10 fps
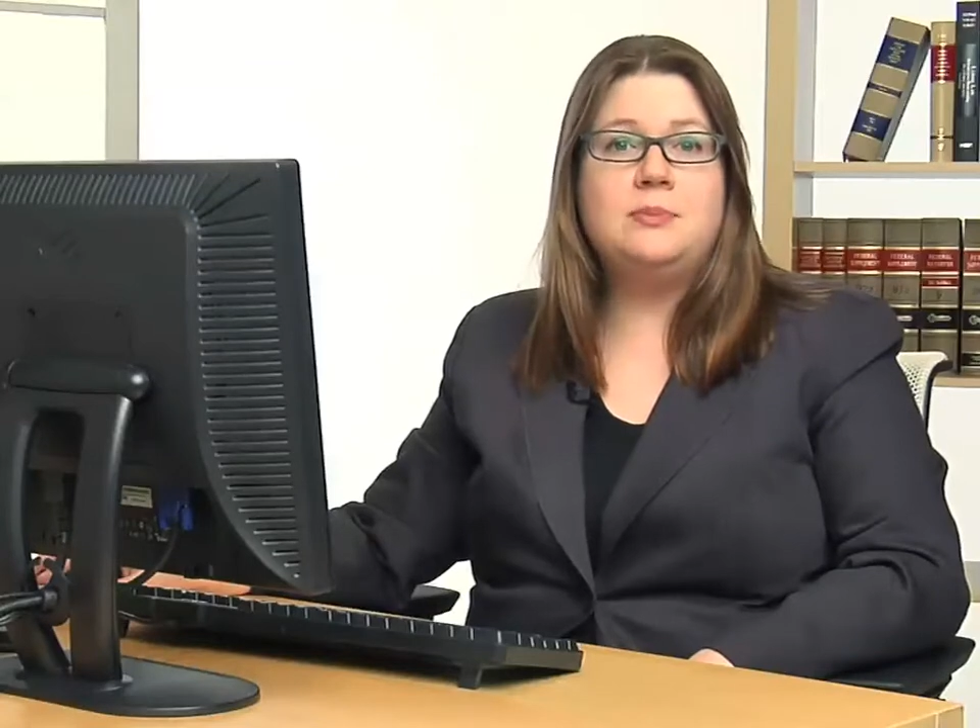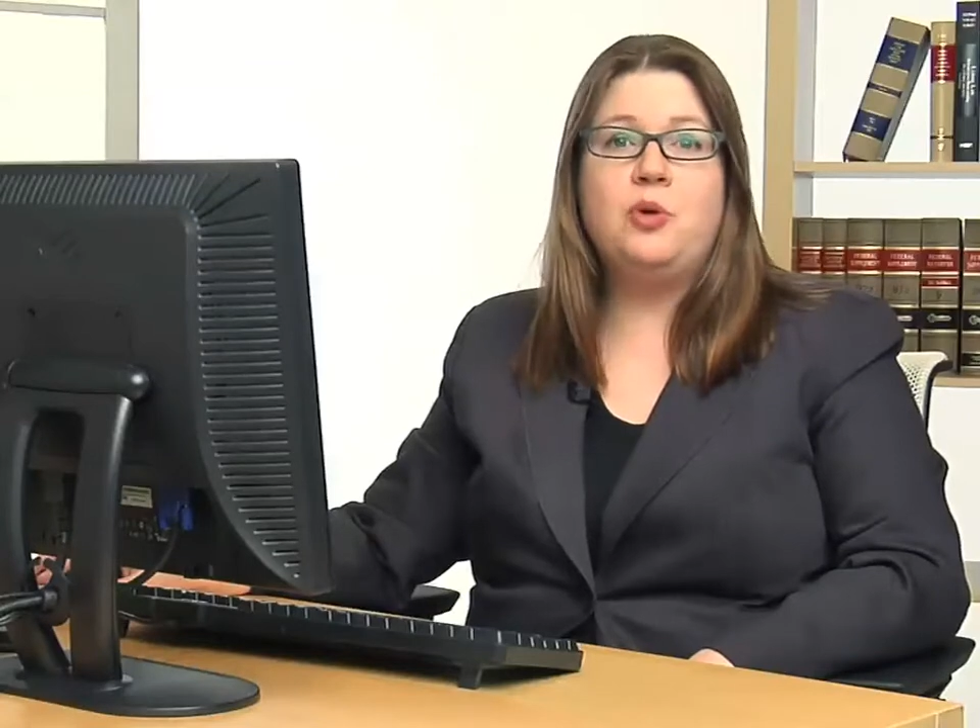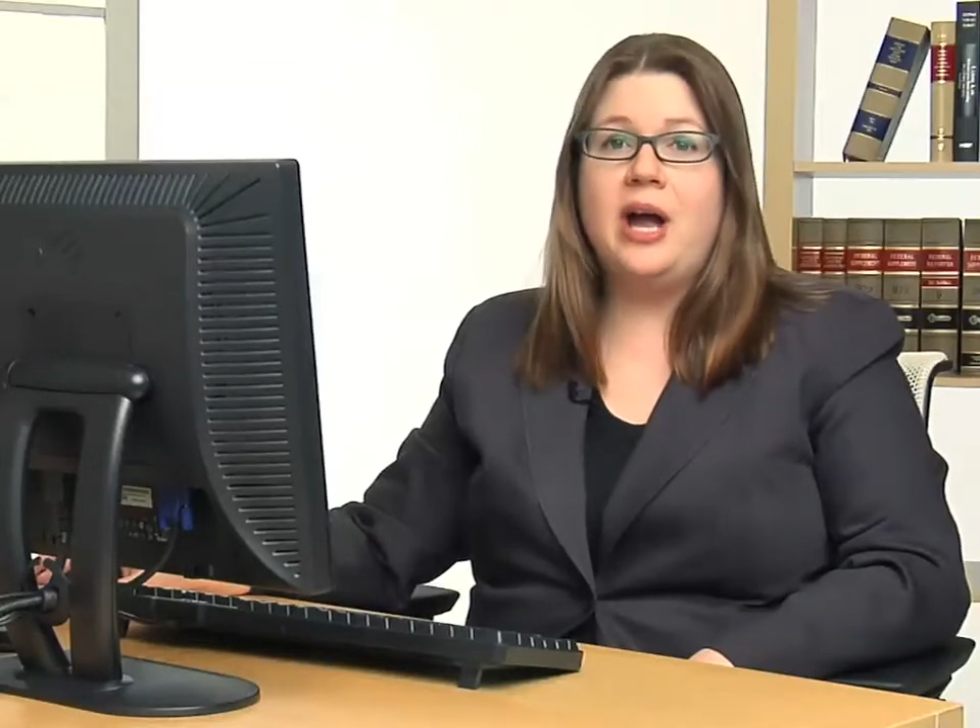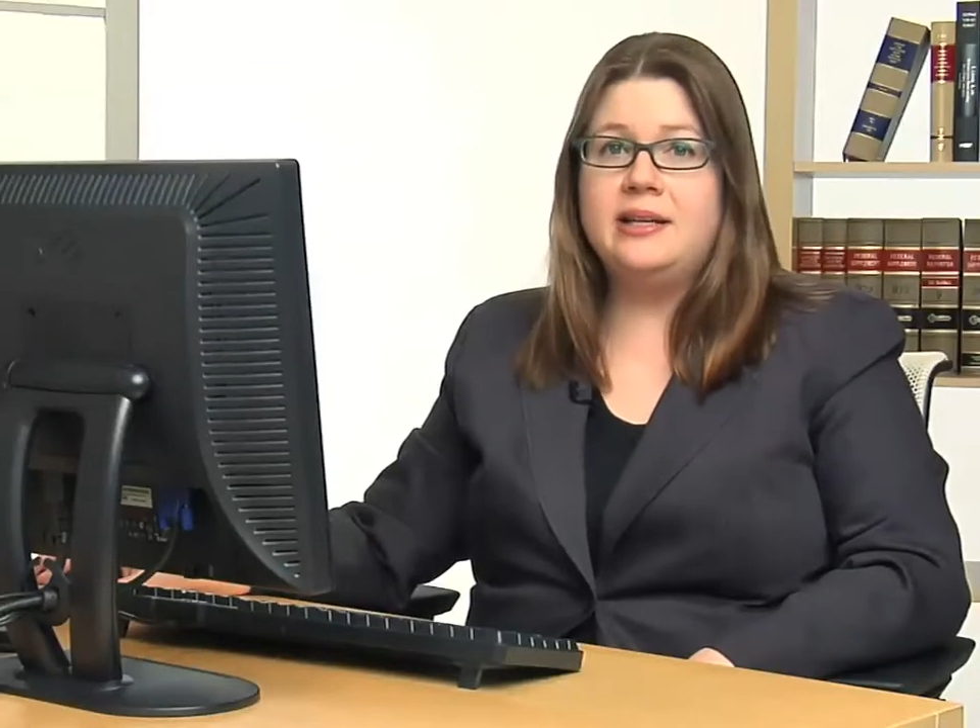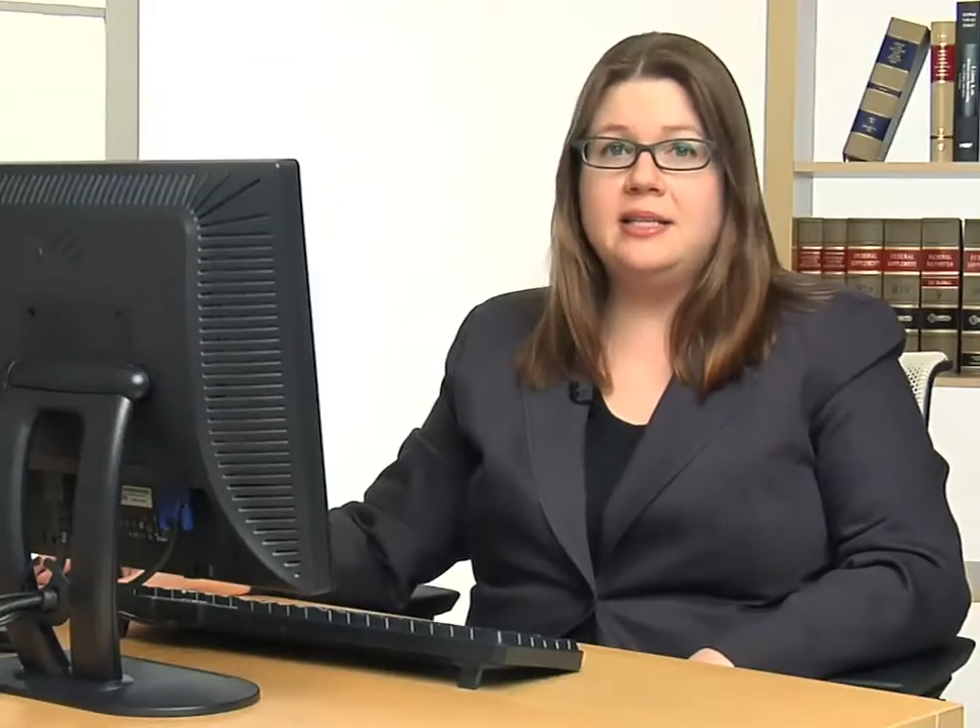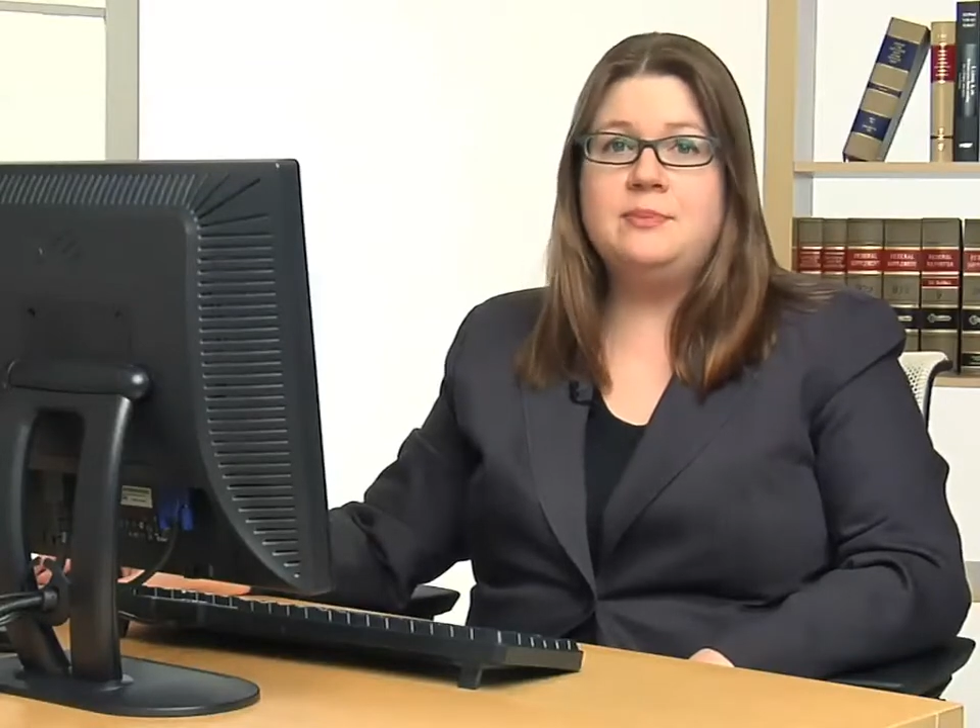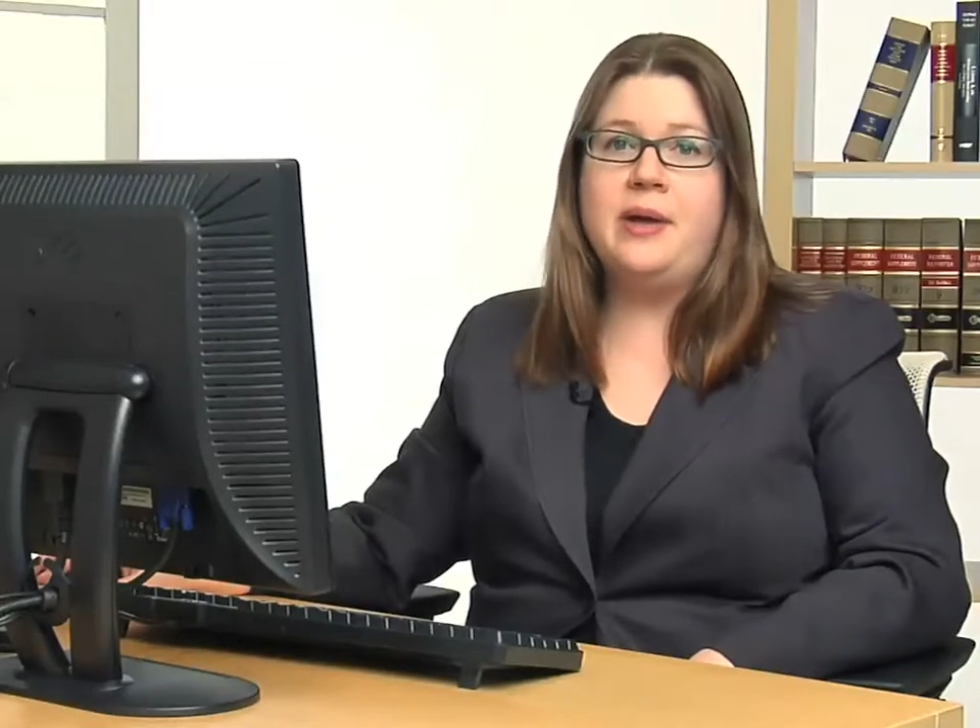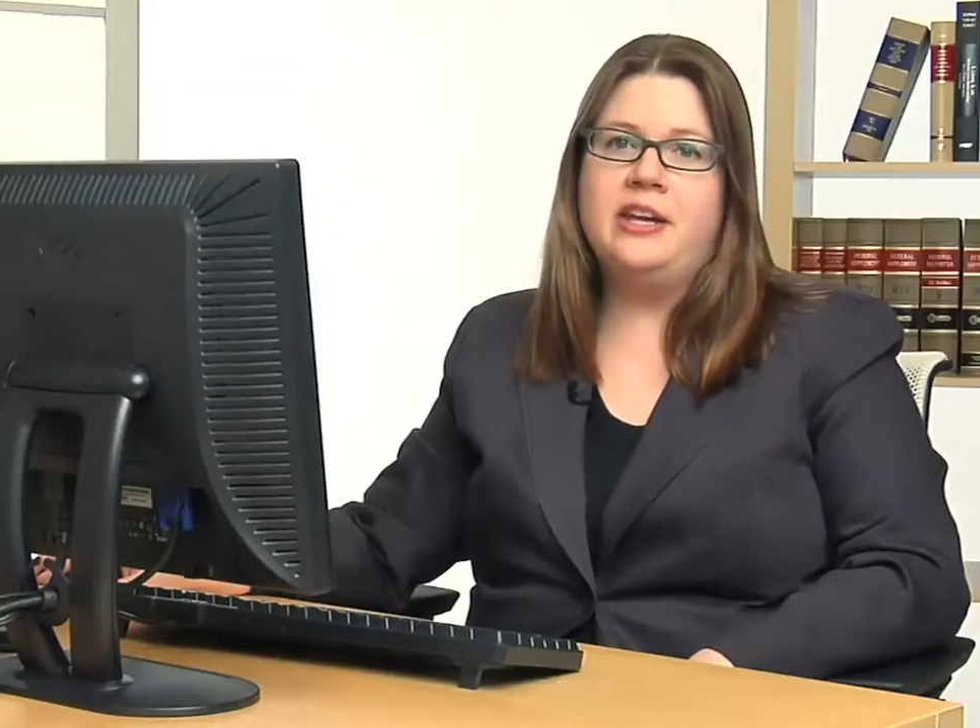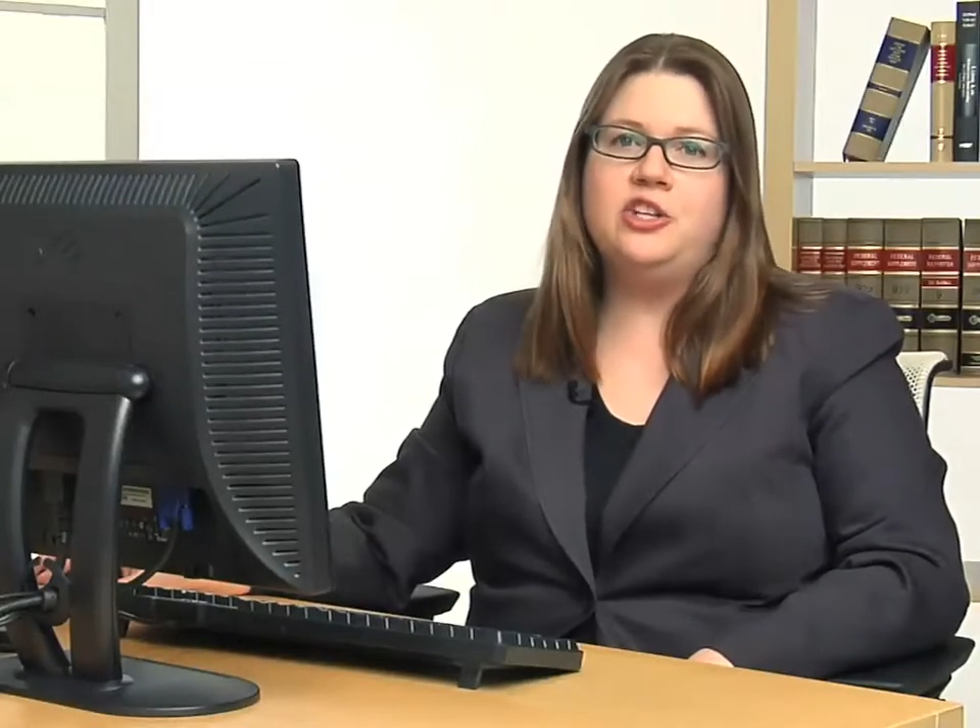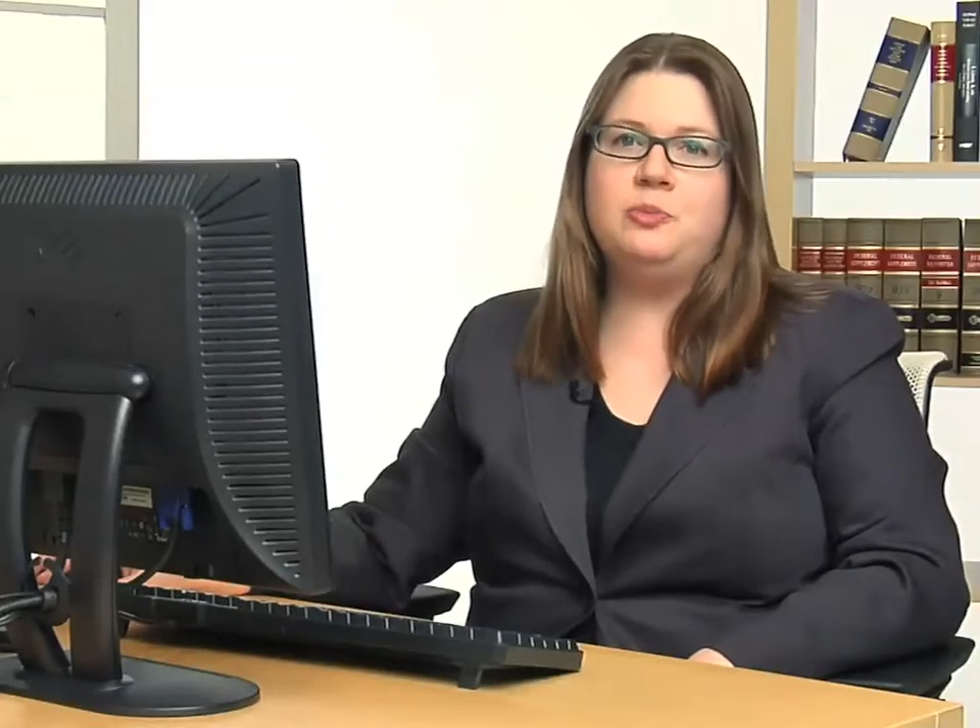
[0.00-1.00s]
practice
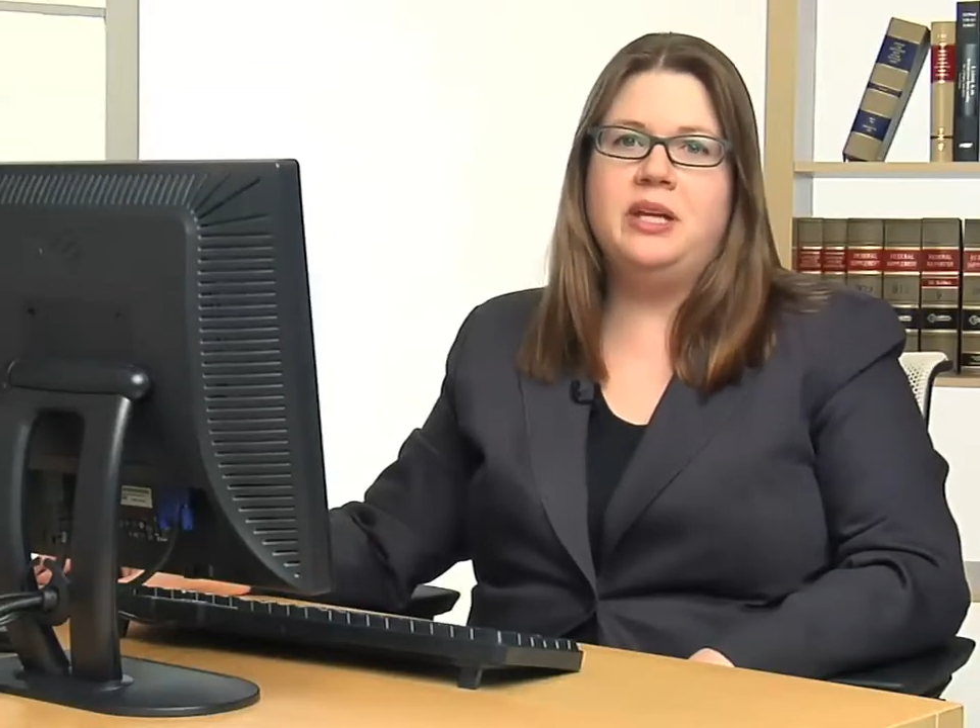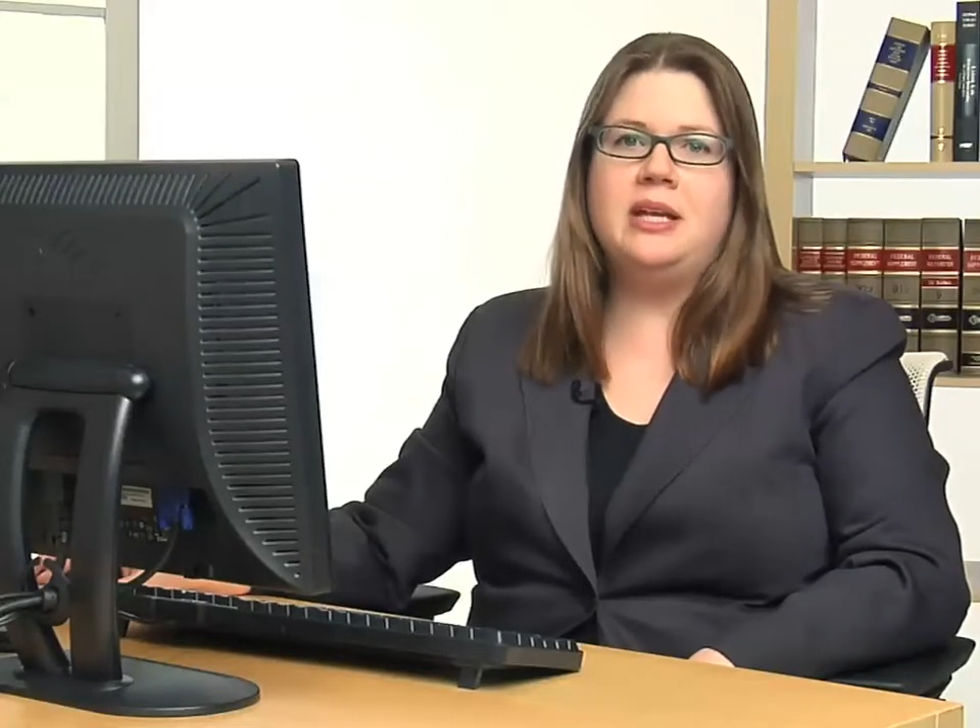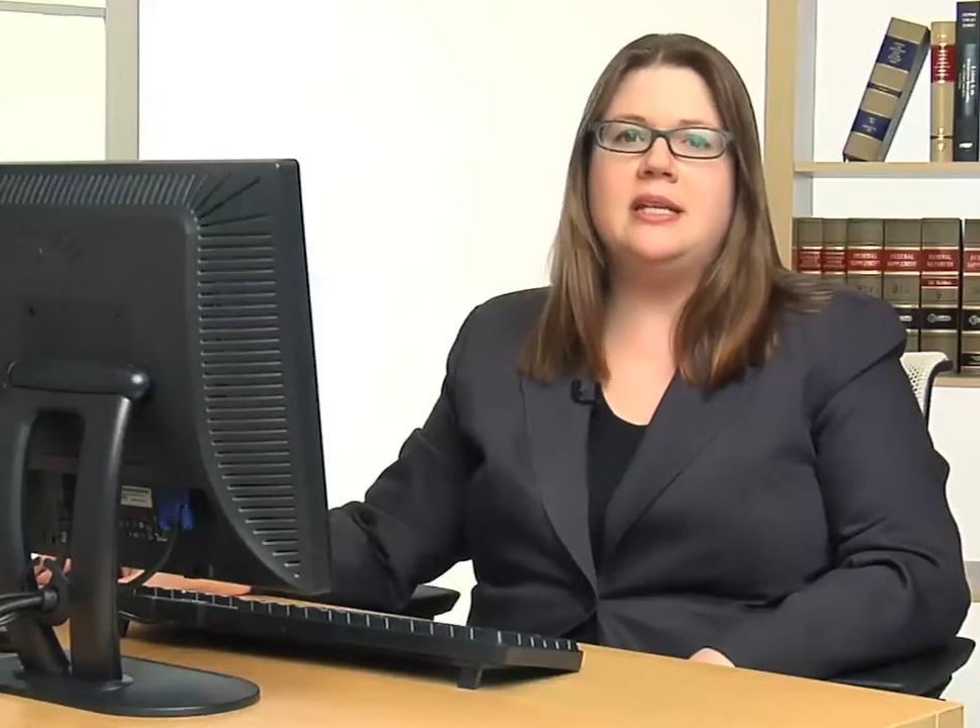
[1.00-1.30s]
management